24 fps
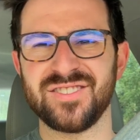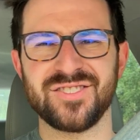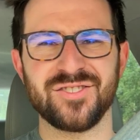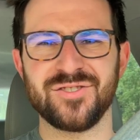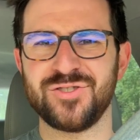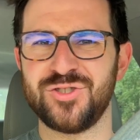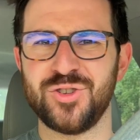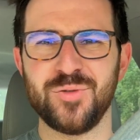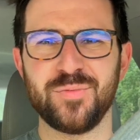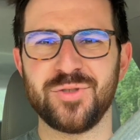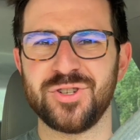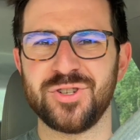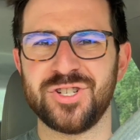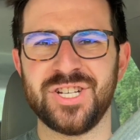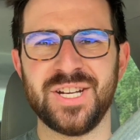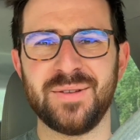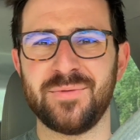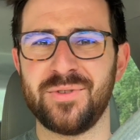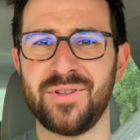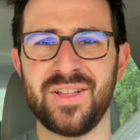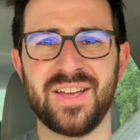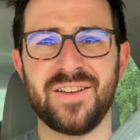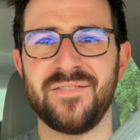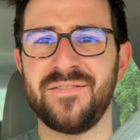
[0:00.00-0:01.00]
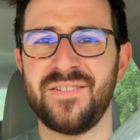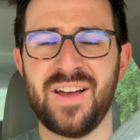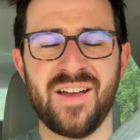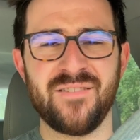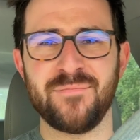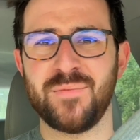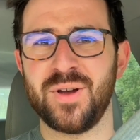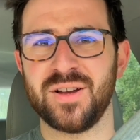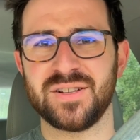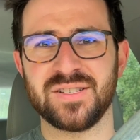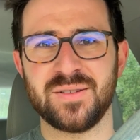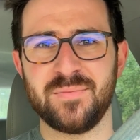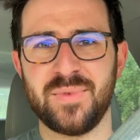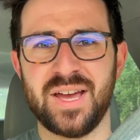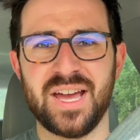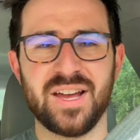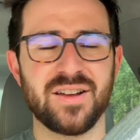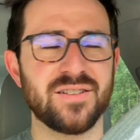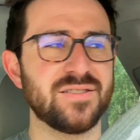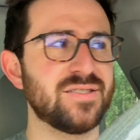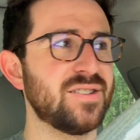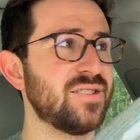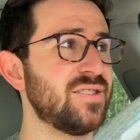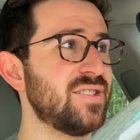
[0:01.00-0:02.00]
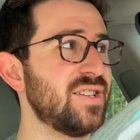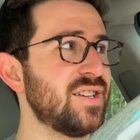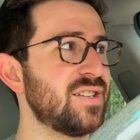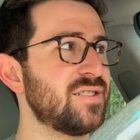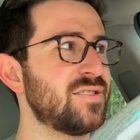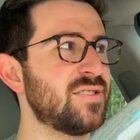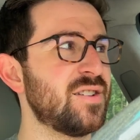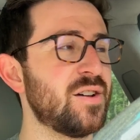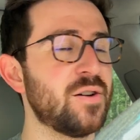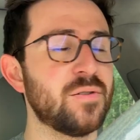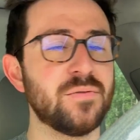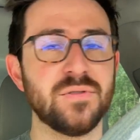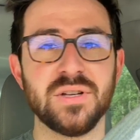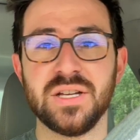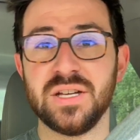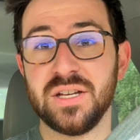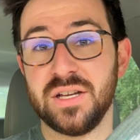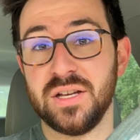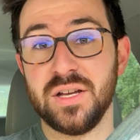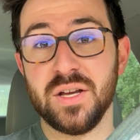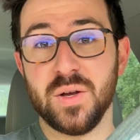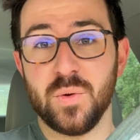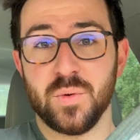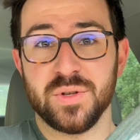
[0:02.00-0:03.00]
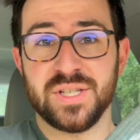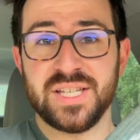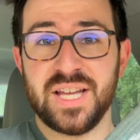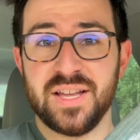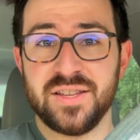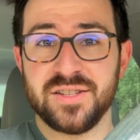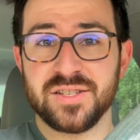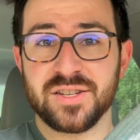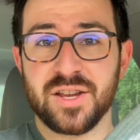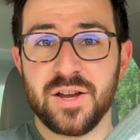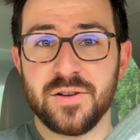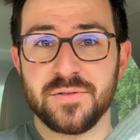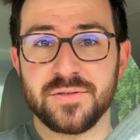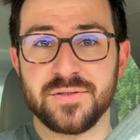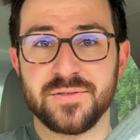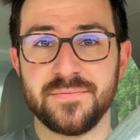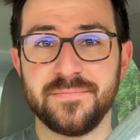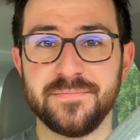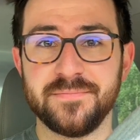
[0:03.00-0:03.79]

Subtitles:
They're super cheap, they're like $5 a bag or something. So we'll see how this goes.